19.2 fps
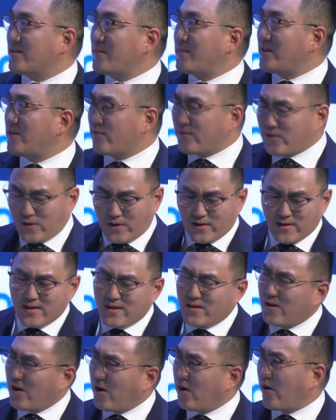I mean, you've got
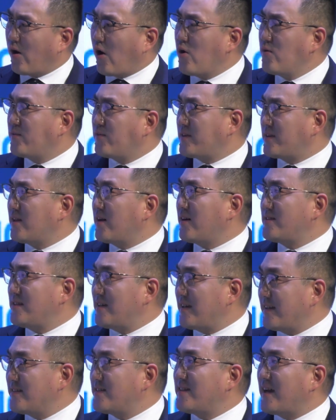over 30
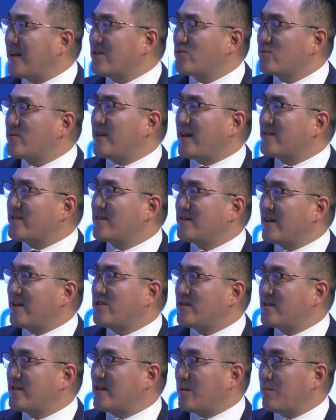international
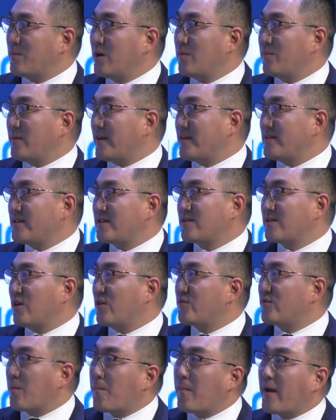destinations at the moment, and you could go
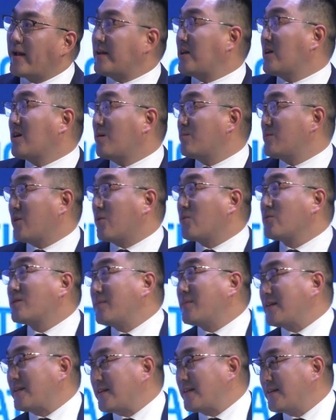from many hubs
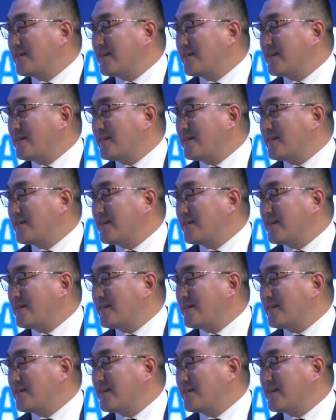ultimately.